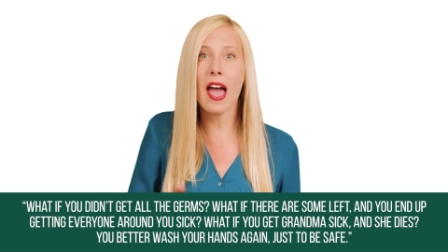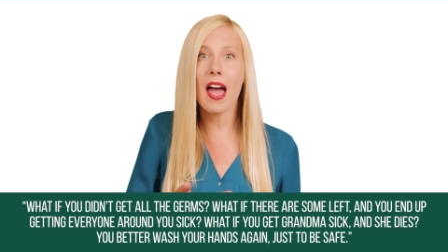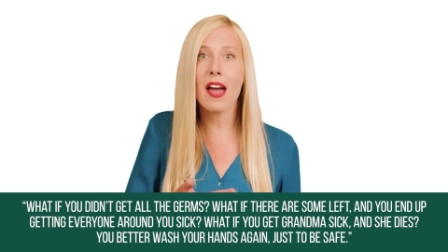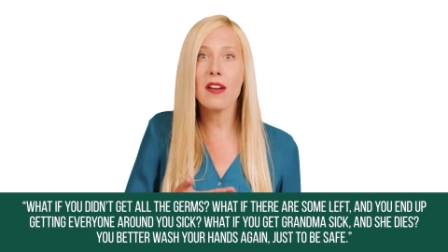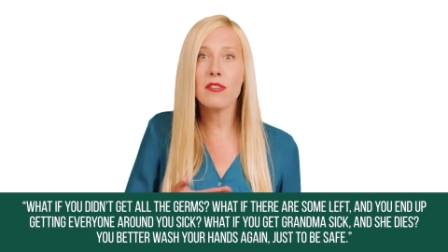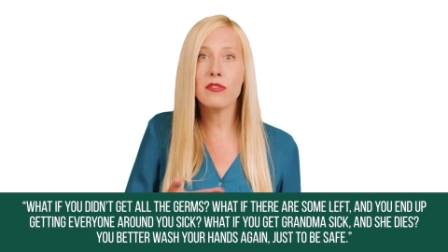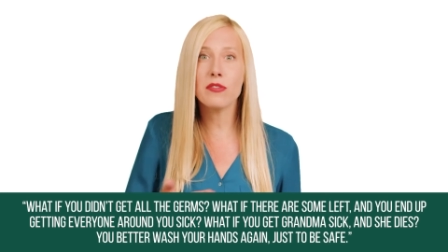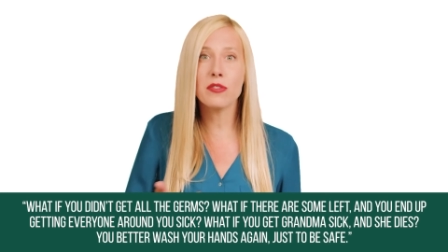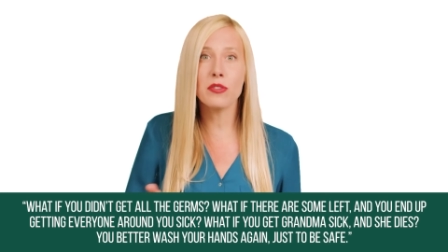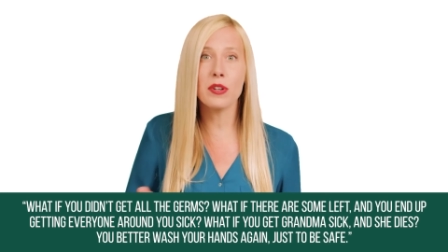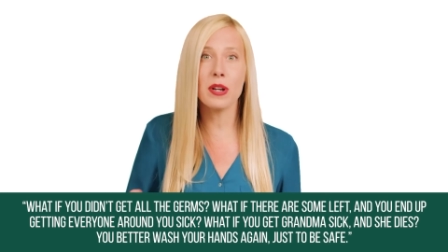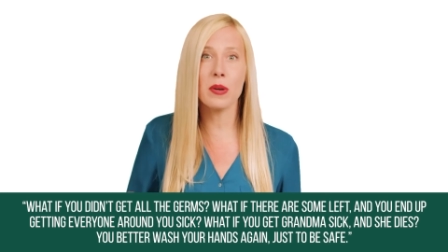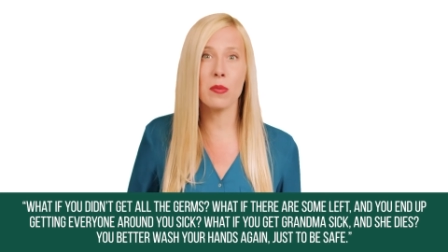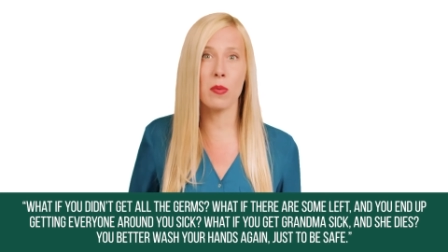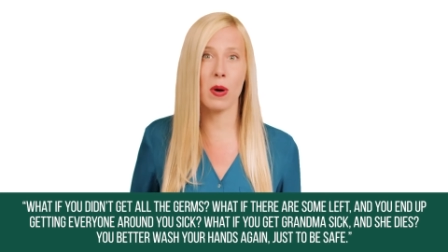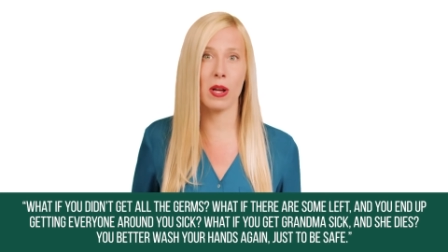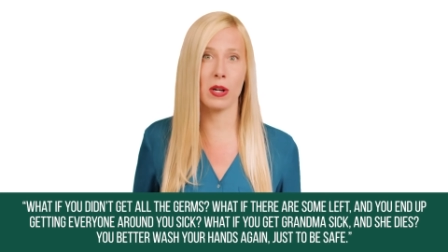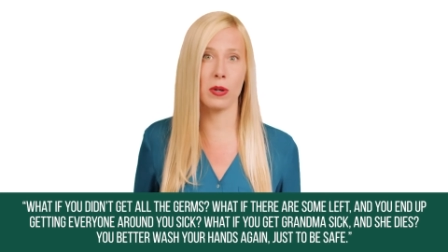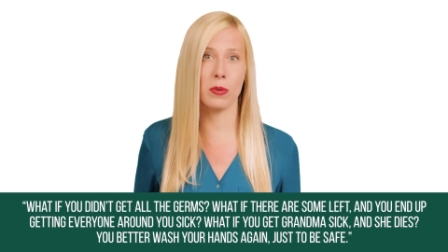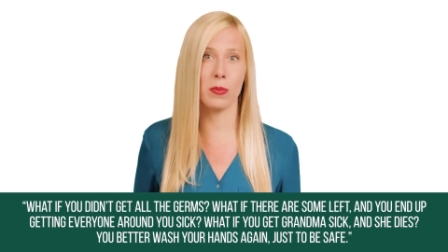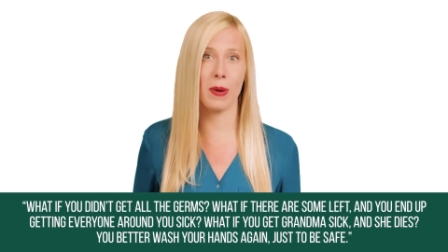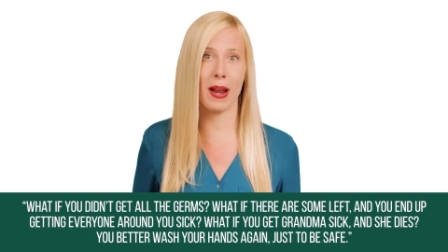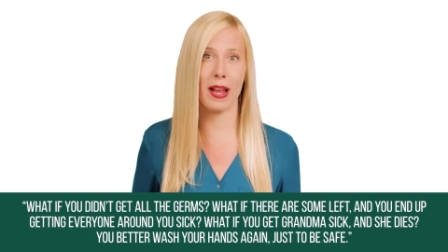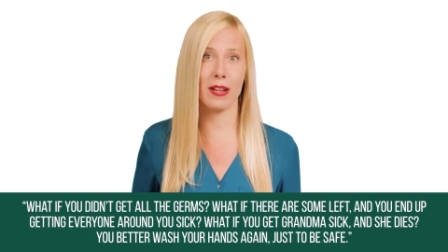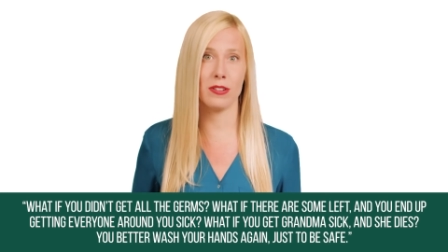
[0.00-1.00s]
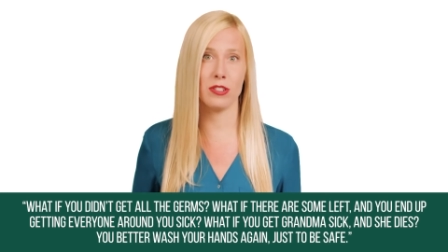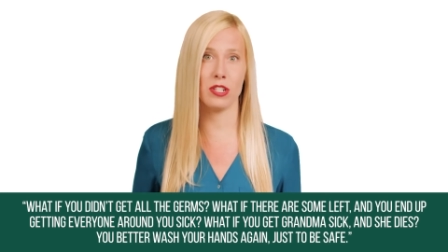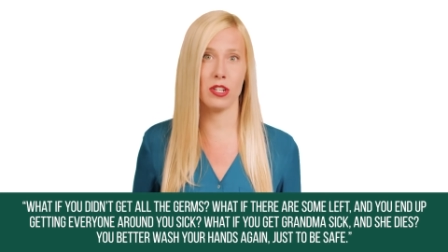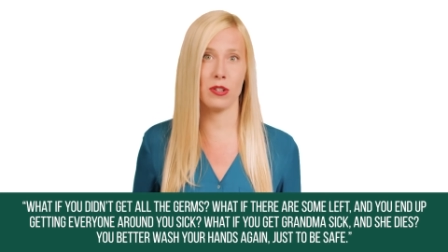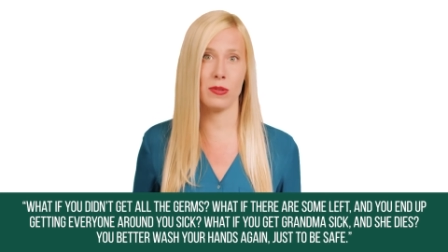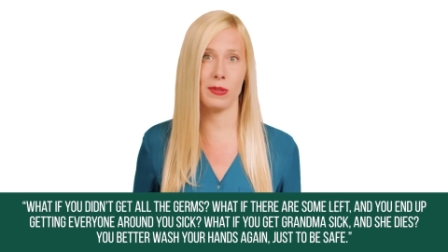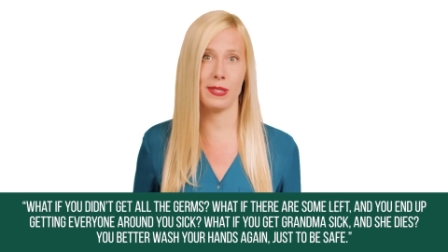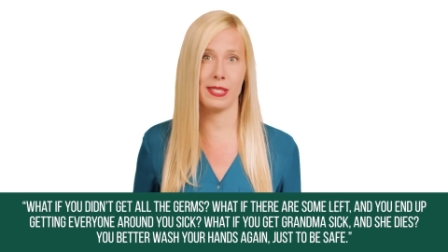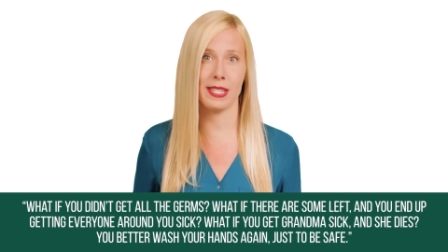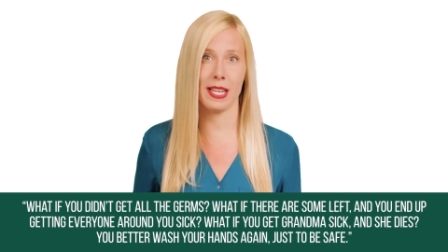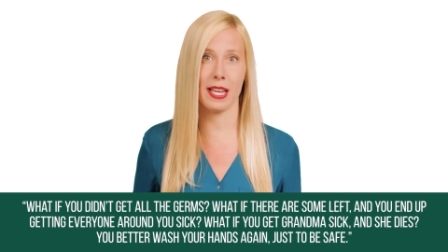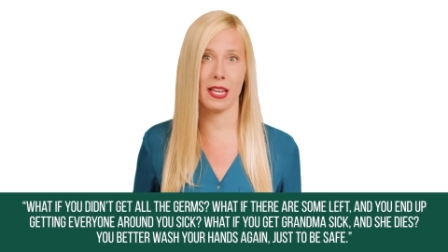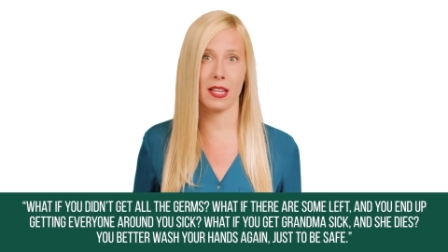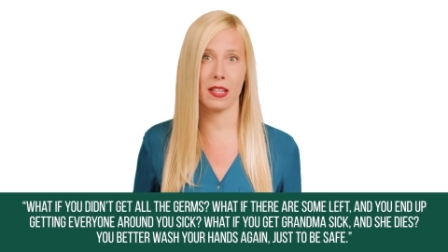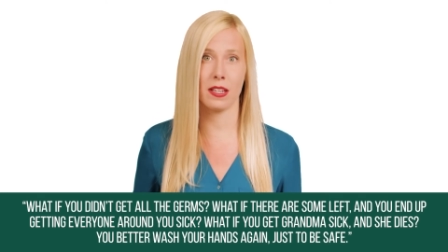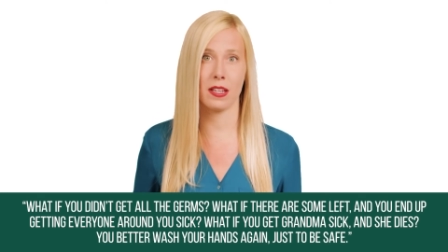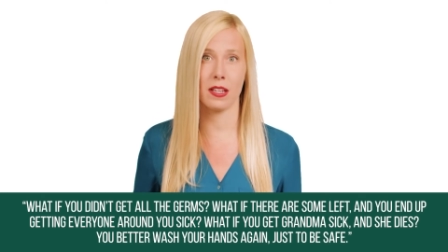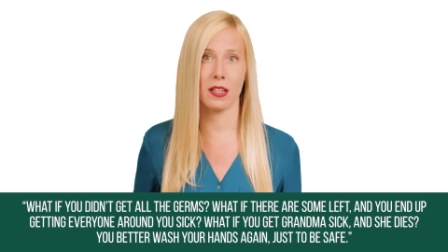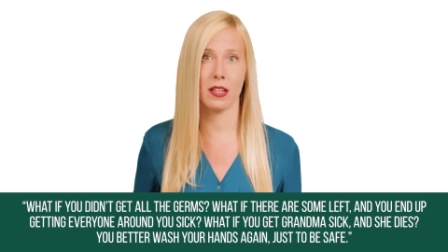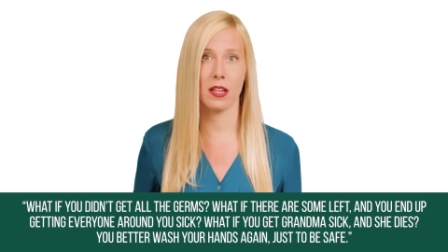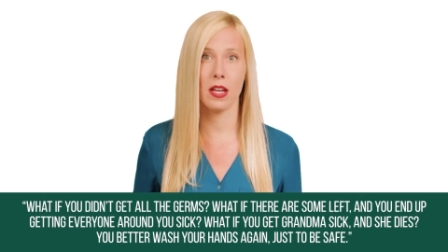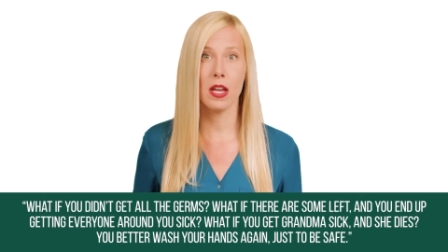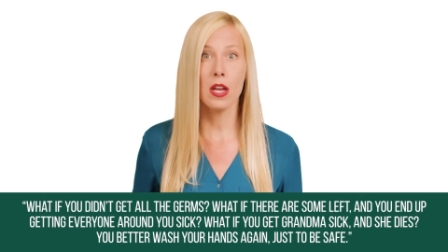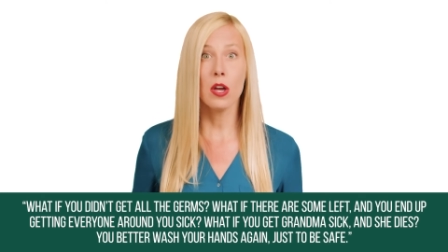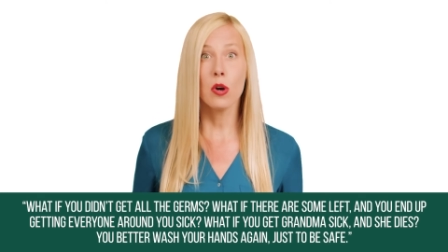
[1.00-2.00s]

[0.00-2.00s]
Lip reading: everyone around you sick?